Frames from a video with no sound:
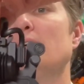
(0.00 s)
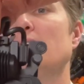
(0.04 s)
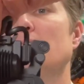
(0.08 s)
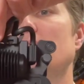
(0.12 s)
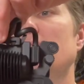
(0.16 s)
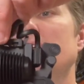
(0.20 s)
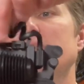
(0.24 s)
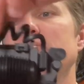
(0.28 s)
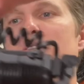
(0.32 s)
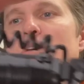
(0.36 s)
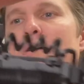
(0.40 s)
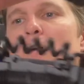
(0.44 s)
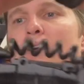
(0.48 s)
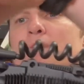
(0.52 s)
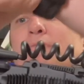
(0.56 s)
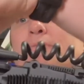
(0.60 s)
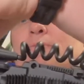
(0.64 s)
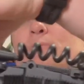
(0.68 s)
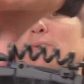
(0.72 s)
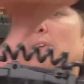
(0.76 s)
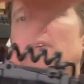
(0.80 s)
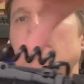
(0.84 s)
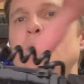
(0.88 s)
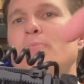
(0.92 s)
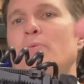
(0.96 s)
it's all
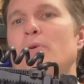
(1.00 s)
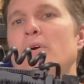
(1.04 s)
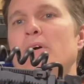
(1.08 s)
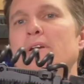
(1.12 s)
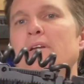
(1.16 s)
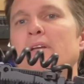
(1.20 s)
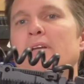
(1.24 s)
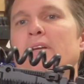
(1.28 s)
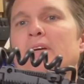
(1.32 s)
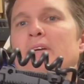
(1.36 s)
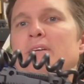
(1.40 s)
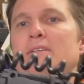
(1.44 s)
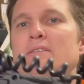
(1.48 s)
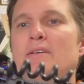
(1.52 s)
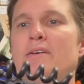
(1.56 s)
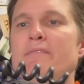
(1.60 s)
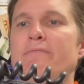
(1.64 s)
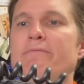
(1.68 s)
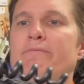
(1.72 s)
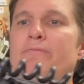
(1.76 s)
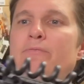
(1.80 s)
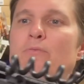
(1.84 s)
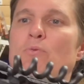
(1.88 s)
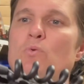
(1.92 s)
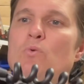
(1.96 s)
3D printed
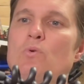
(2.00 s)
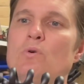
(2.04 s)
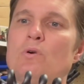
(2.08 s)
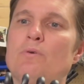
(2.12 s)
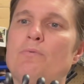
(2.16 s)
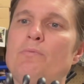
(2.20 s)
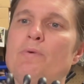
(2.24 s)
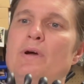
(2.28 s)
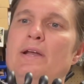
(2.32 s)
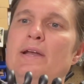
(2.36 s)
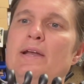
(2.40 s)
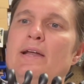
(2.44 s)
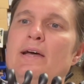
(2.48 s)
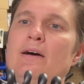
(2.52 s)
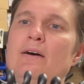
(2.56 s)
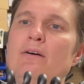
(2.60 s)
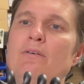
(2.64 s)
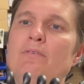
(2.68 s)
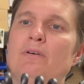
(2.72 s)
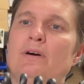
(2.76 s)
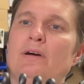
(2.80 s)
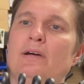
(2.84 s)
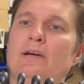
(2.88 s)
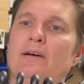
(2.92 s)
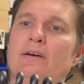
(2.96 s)
except for right
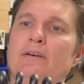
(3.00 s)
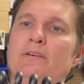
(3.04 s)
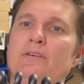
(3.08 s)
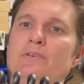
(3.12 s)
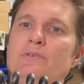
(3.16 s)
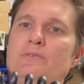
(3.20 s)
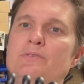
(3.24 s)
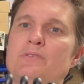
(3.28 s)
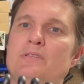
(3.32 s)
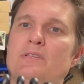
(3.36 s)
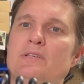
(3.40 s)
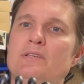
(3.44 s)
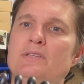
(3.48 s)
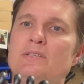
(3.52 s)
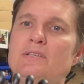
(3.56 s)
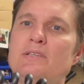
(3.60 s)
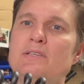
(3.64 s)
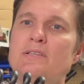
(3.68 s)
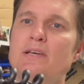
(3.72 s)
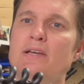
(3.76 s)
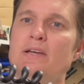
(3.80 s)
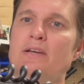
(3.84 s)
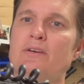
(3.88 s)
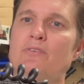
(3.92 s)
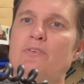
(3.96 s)
now I have using these
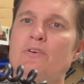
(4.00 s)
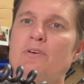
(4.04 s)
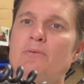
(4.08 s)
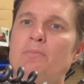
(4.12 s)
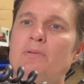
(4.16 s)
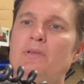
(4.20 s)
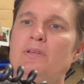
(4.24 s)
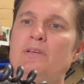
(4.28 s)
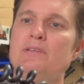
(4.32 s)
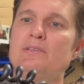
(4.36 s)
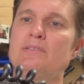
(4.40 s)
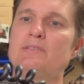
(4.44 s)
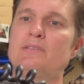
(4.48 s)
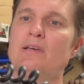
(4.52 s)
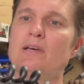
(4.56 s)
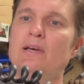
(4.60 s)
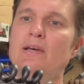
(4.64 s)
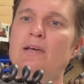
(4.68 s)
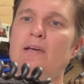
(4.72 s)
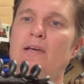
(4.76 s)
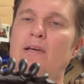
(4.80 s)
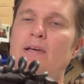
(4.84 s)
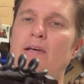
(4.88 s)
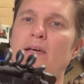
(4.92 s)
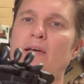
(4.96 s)
antenna greeblies
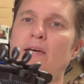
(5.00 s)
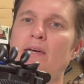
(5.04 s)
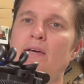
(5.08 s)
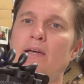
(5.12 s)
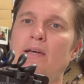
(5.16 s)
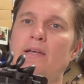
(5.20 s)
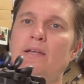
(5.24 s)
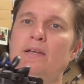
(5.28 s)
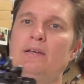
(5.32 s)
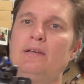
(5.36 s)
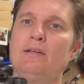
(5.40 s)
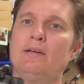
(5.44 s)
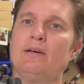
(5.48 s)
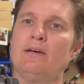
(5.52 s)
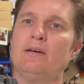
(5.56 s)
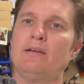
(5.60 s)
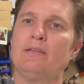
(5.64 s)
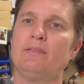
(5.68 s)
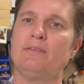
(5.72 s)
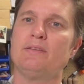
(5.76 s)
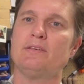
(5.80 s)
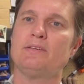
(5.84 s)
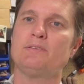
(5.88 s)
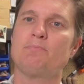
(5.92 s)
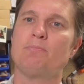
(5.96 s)
and
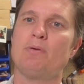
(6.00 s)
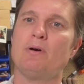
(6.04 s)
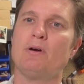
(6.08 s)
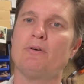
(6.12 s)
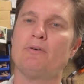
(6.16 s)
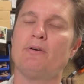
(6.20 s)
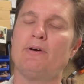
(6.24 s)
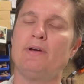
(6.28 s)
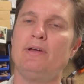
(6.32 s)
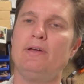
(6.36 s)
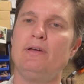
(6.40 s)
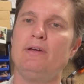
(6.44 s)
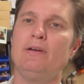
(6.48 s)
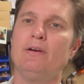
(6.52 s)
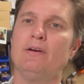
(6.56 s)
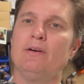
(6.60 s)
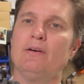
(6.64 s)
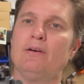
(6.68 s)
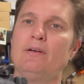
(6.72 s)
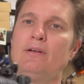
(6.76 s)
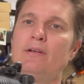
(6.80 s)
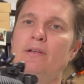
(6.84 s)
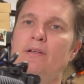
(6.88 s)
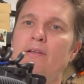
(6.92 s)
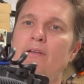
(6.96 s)
this part right
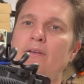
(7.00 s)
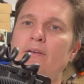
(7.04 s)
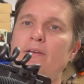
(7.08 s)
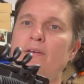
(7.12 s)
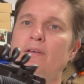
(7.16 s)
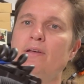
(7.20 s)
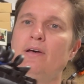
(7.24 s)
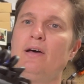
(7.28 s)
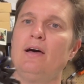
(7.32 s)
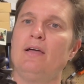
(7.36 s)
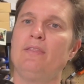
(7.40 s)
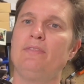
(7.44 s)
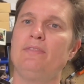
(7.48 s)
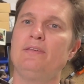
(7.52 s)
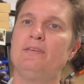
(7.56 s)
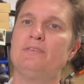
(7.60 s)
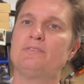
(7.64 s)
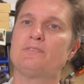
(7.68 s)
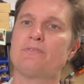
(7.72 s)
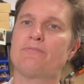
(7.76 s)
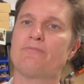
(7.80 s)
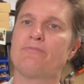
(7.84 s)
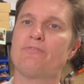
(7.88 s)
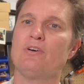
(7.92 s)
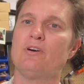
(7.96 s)
here. And
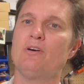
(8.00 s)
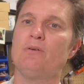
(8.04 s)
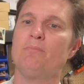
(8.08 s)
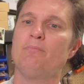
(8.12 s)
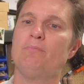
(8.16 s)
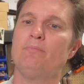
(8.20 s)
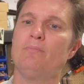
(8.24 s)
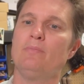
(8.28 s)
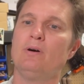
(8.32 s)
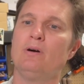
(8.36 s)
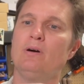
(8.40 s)
these are from